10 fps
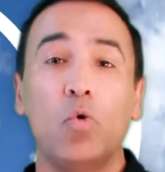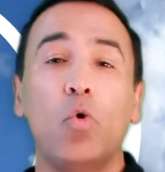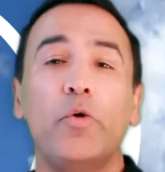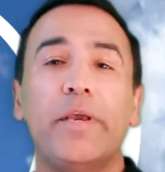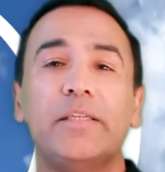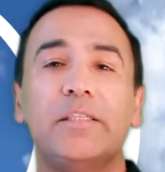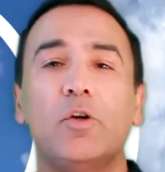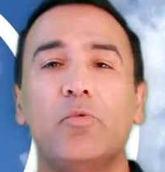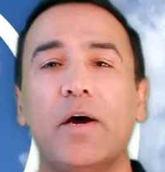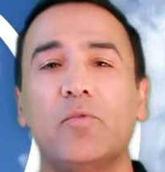are oriented
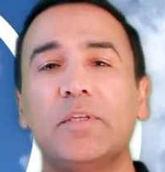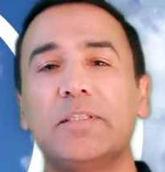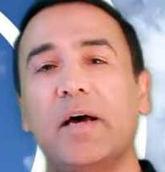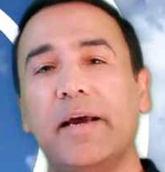around this